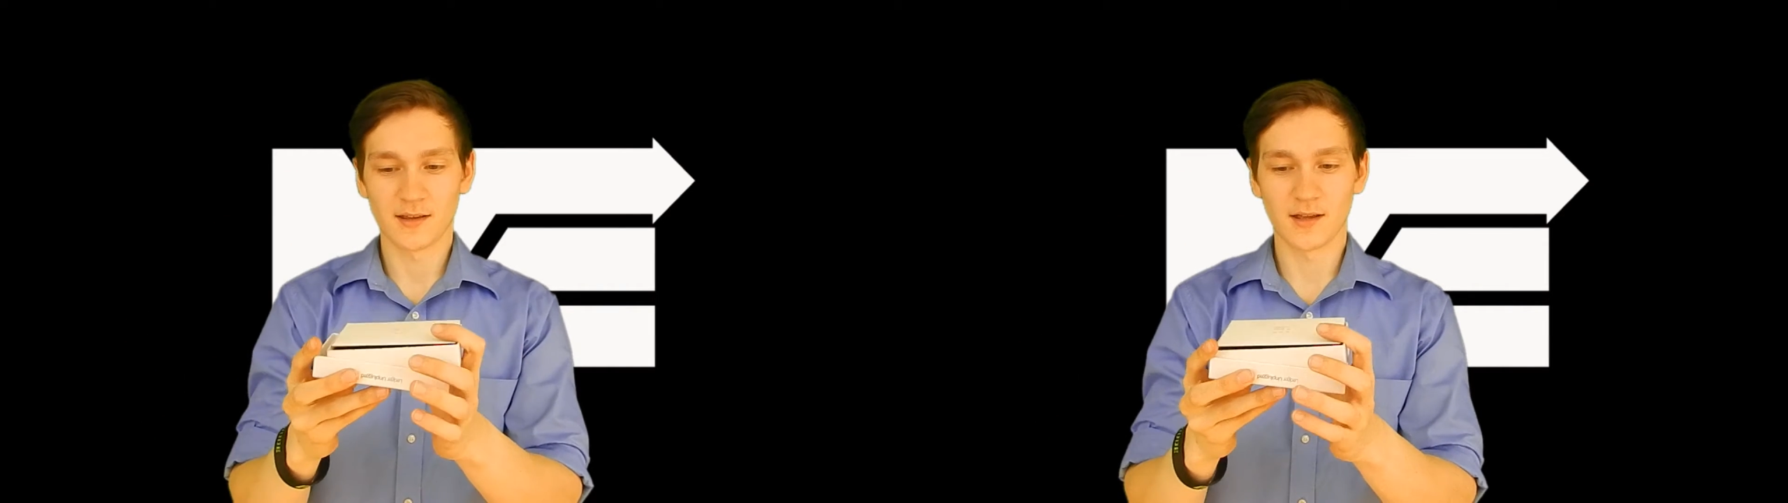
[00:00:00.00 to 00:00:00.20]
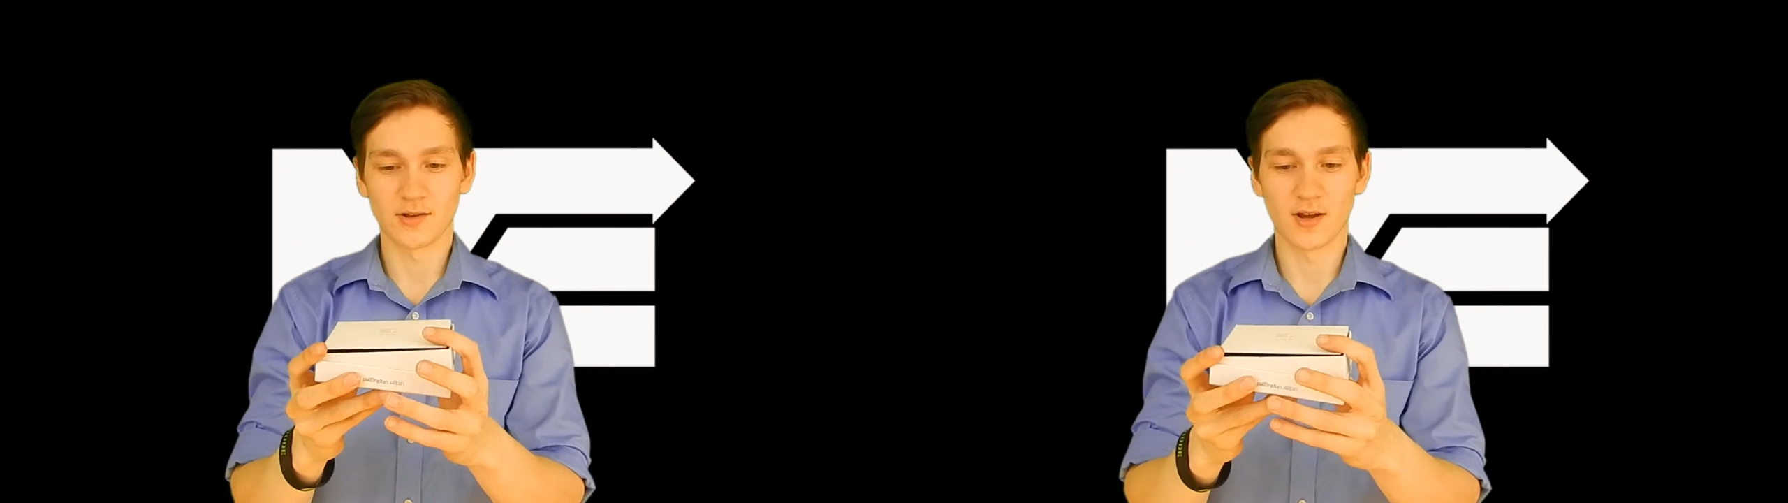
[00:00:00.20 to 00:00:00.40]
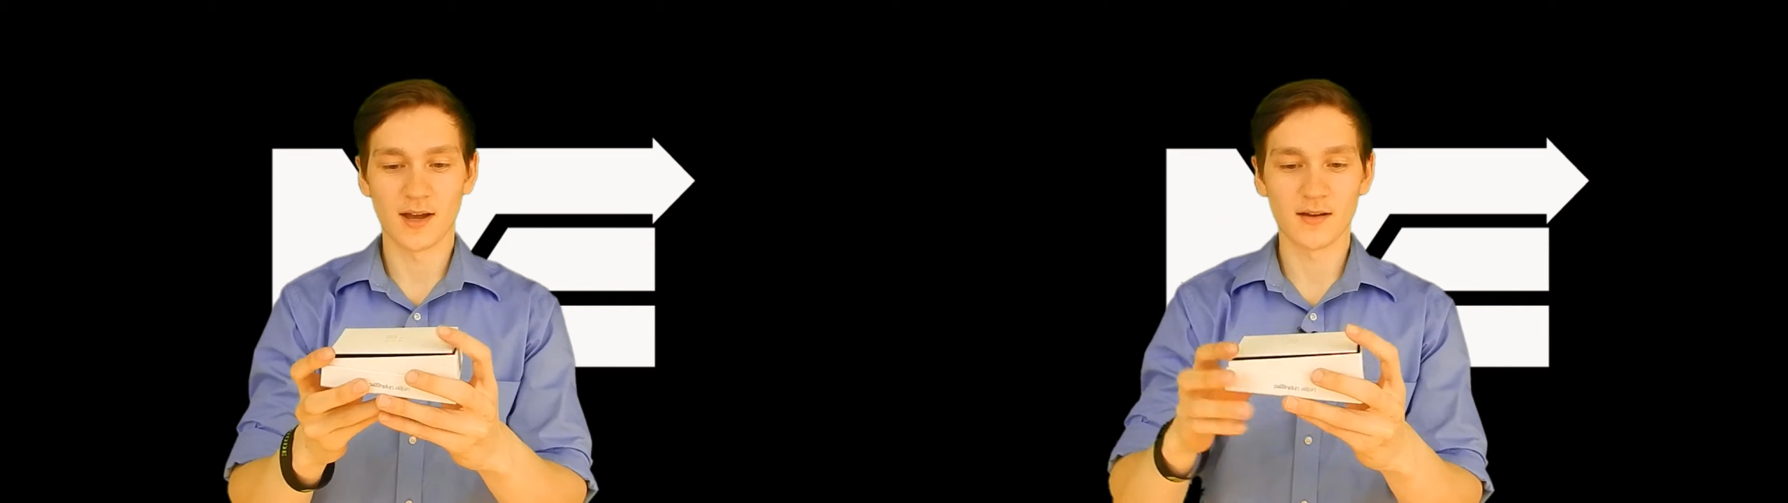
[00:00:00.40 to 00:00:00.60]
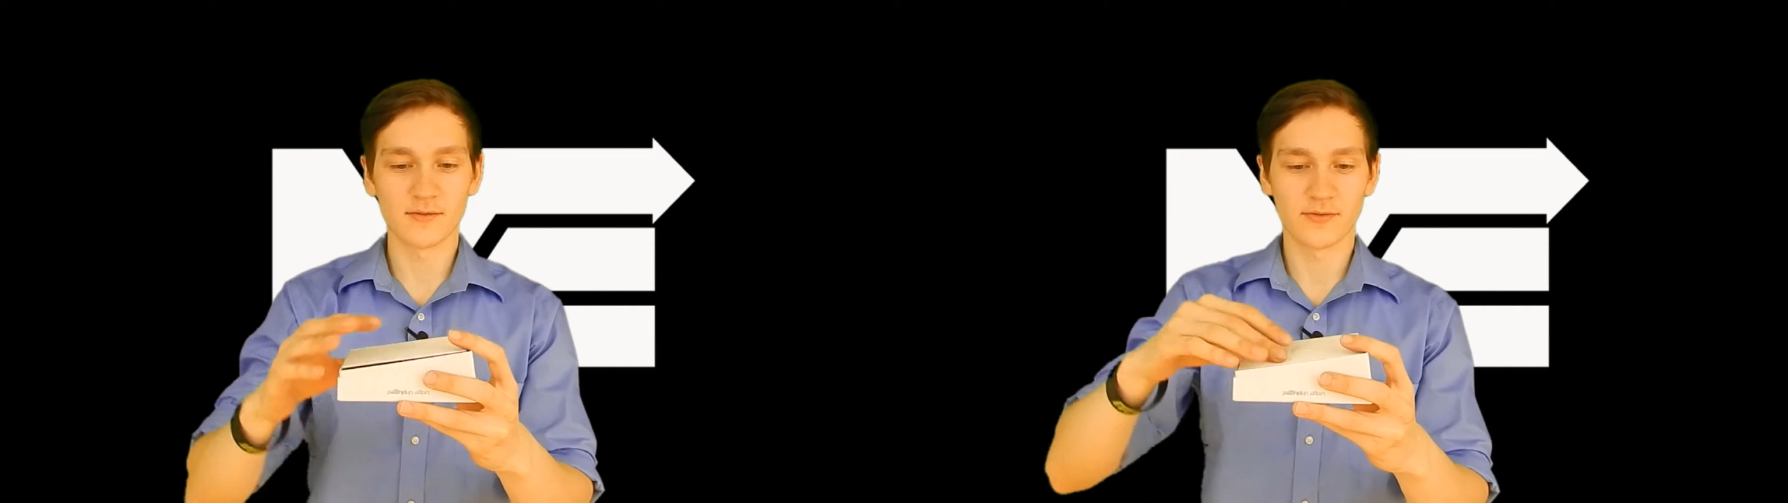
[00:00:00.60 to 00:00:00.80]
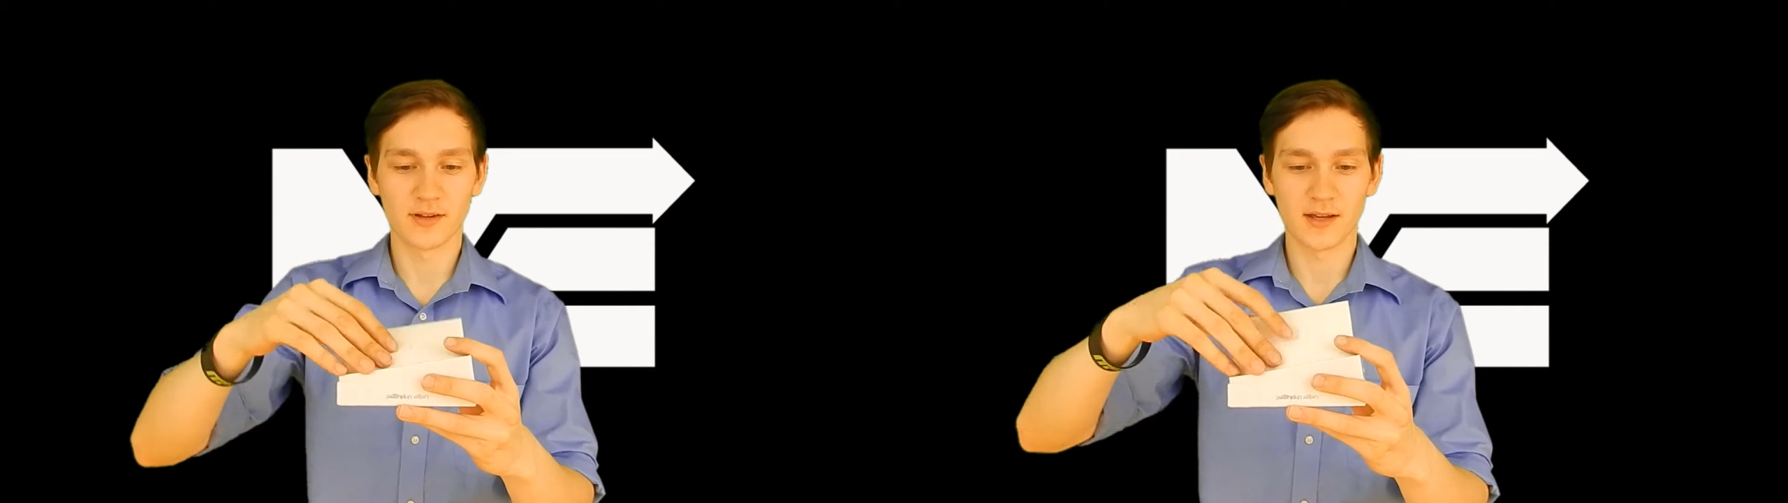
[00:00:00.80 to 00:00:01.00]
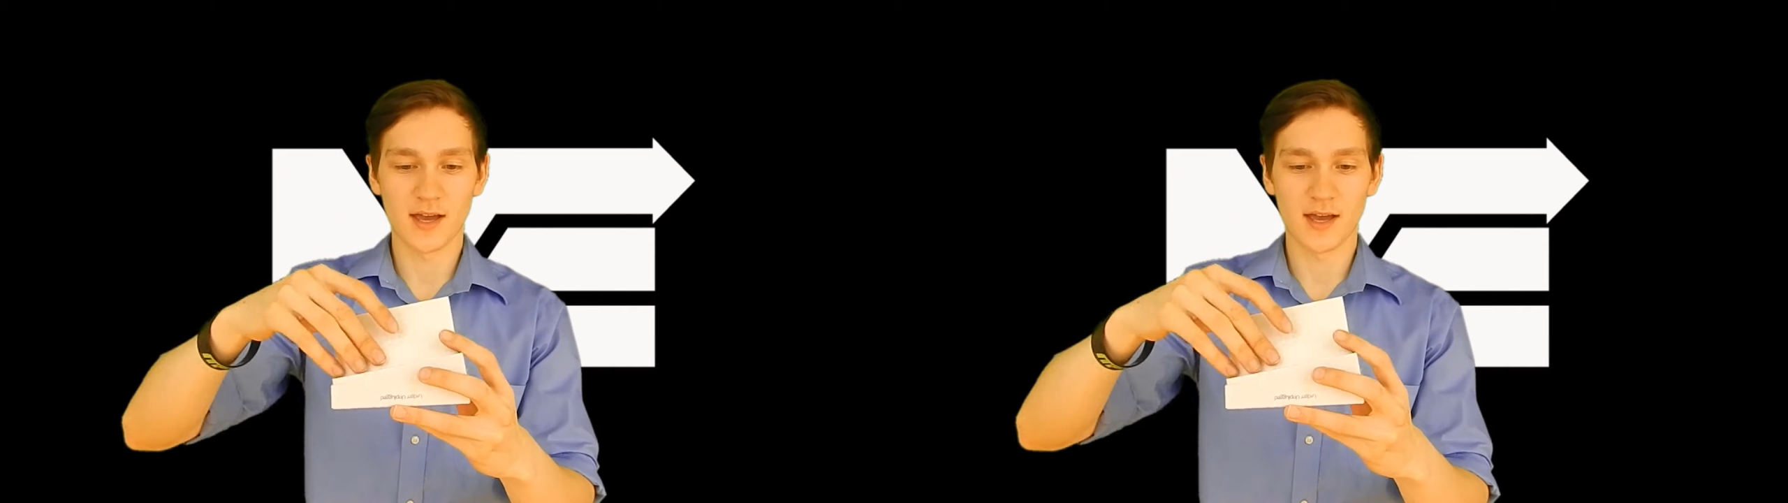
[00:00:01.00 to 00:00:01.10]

and you have